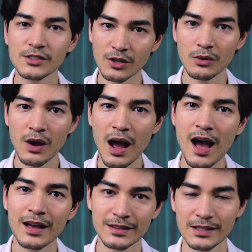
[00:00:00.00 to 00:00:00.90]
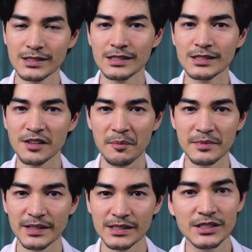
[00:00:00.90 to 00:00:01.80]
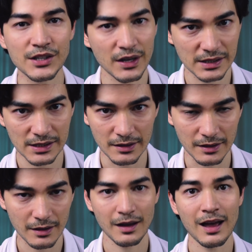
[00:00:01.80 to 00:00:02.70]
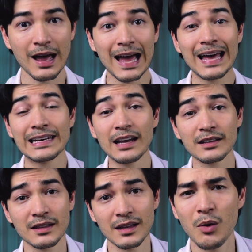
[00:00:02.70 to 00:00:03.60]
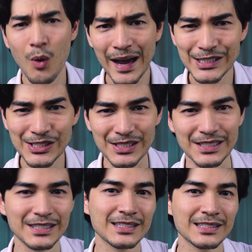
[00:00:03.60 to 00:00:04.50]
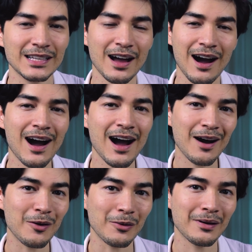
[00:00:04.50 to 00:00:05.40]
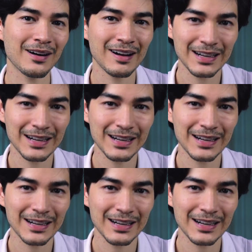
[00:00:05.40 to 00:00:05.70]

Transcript: So this is something to consider. Now the question is how,